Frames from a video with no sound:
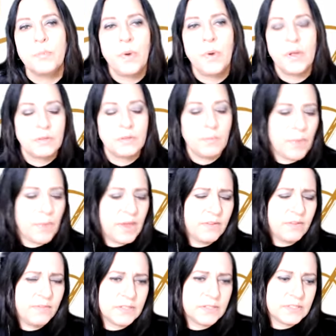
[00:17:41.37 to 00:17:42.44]
but the
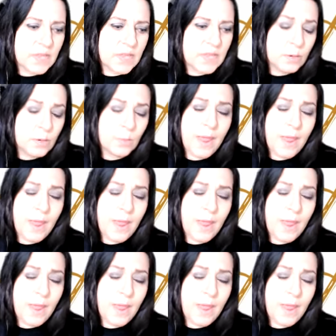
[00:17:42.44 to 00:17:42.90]
benefits that you